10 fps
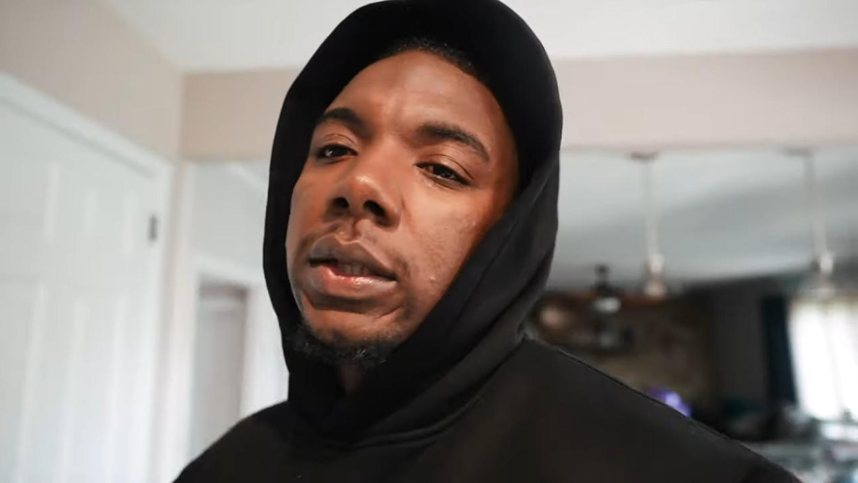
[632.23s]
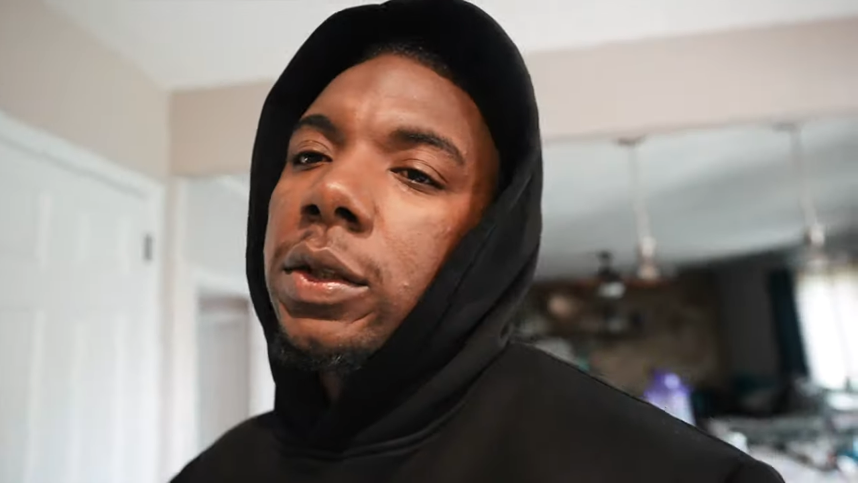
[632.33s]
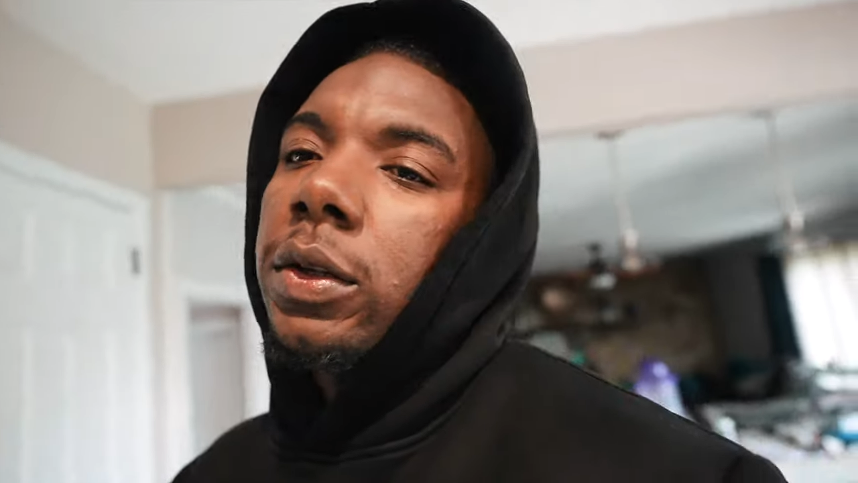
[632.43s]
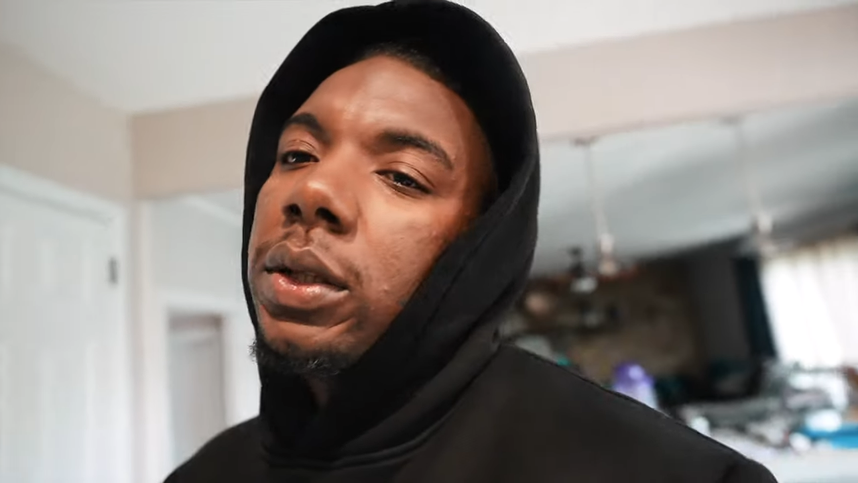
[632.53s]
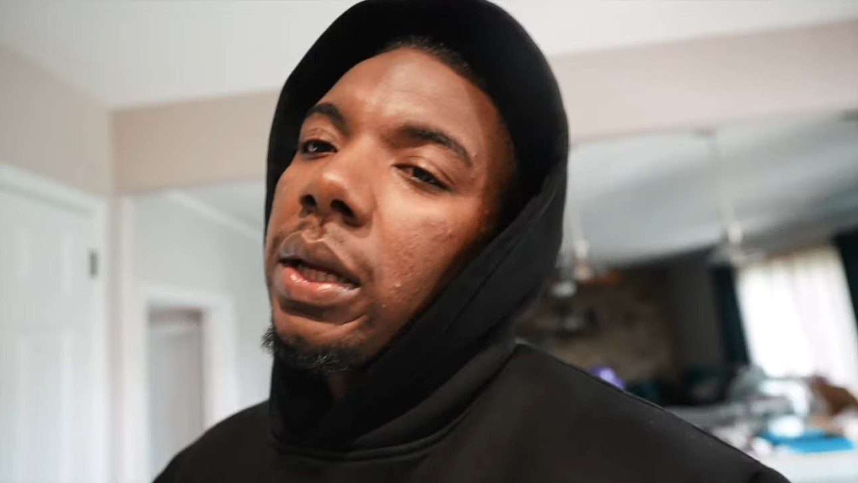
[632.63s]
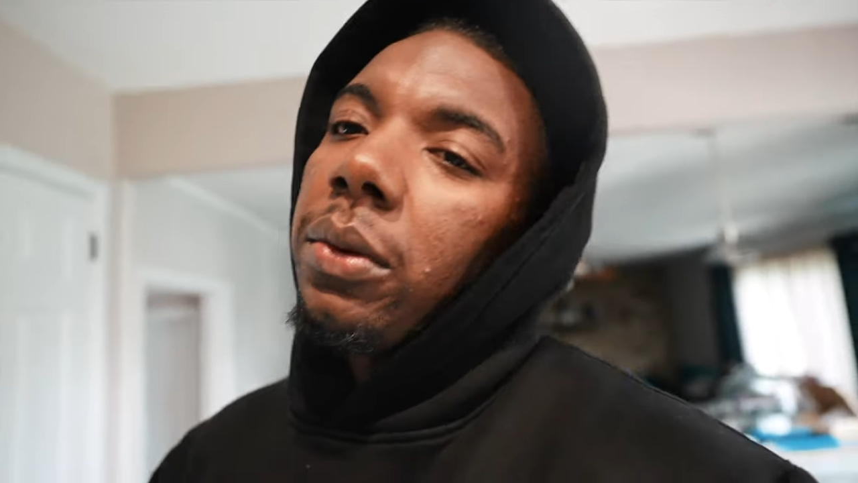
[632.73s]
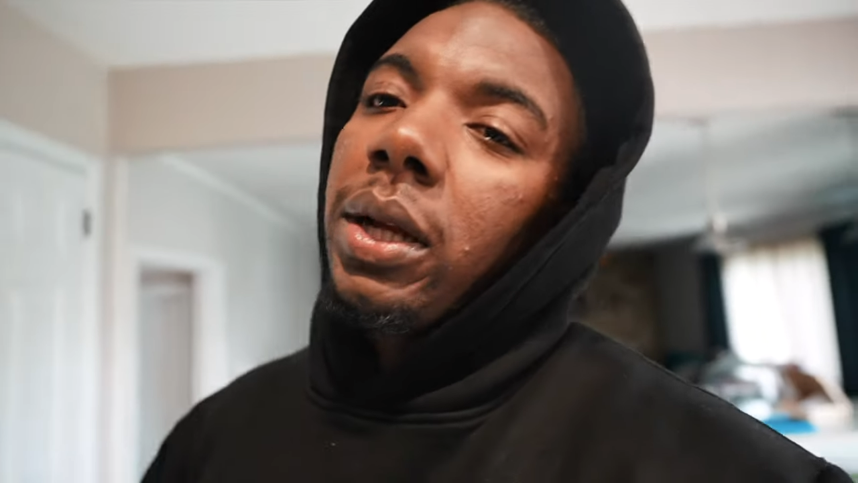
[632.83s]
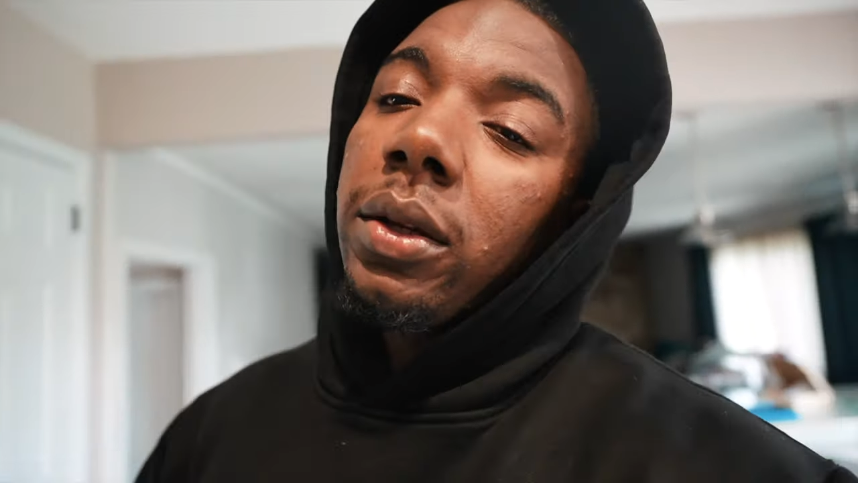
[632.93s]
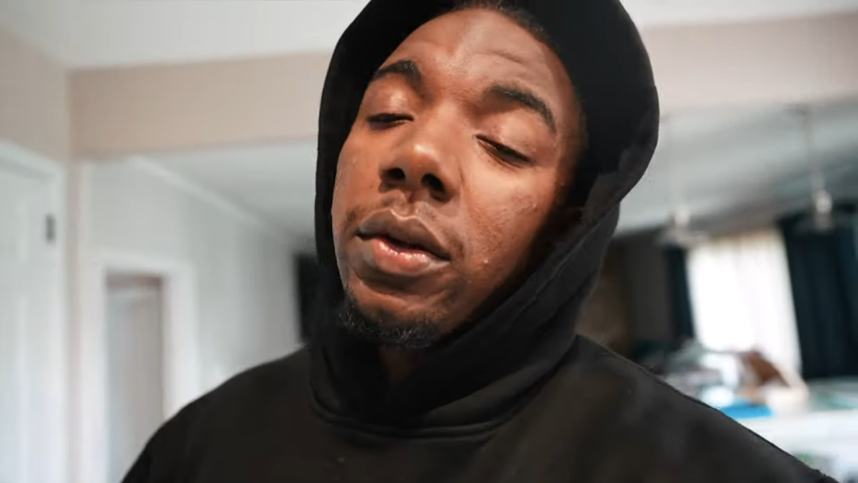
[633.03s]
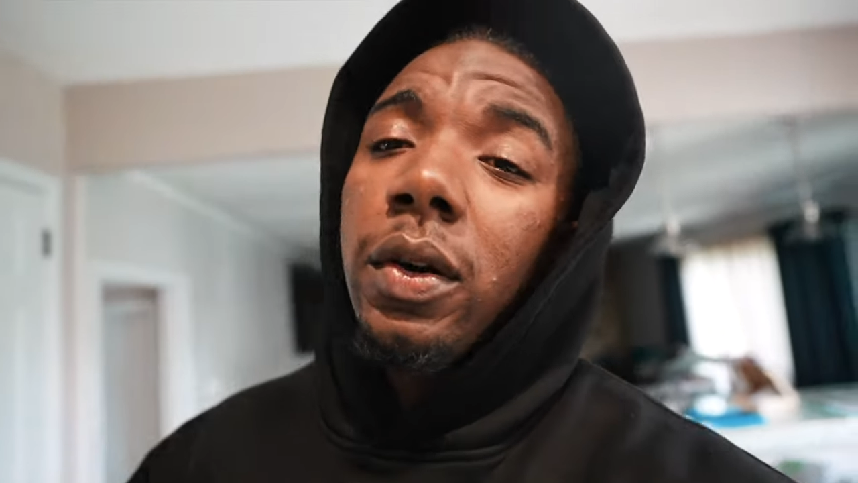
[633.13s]
start the day
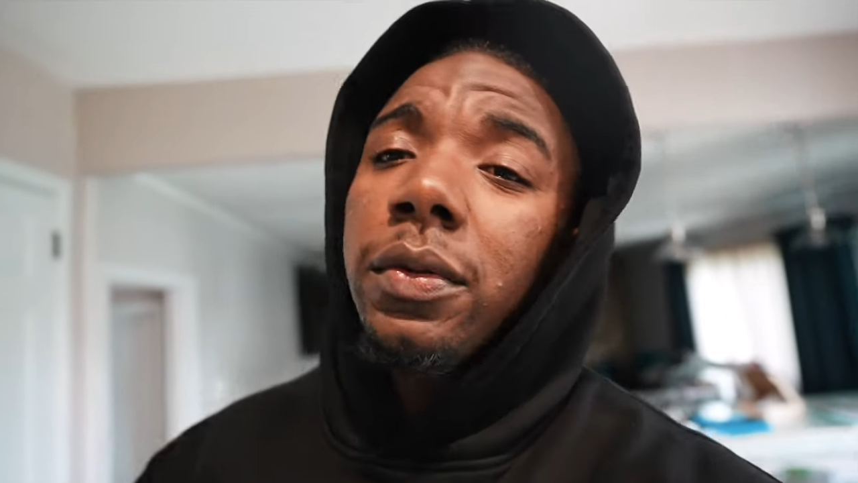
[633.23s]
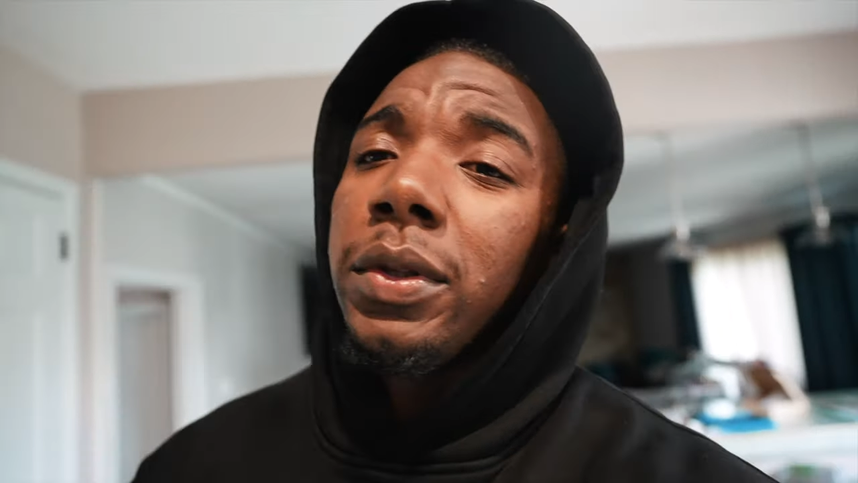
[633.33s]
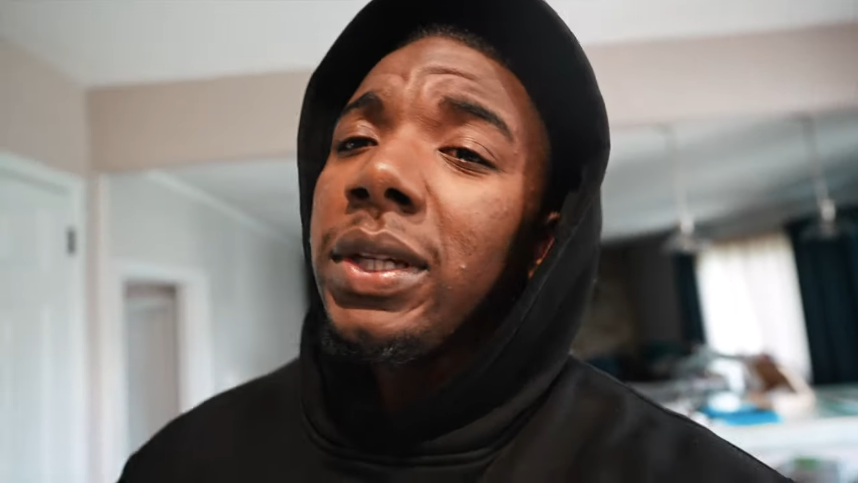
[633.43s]
without the coffee.